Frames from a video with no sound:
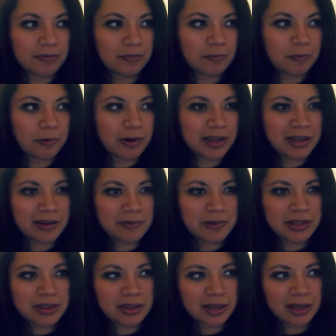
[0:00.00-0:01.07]
working
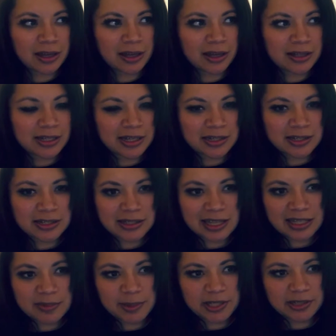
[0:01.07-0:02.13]
with a dentist
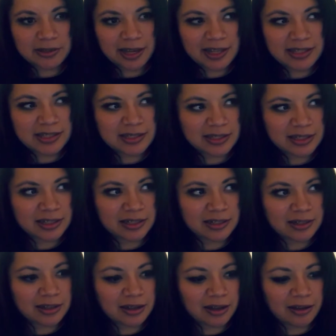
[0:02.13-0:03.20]
that specializes
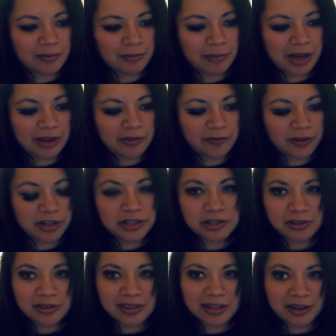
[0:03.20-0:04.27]
in
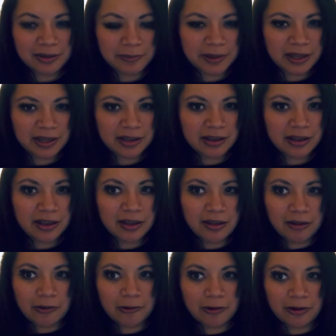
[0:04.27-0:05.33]
myofunctional therapy
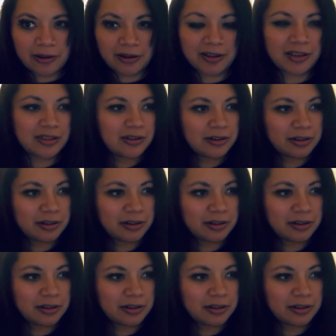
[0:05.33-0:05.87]
or either a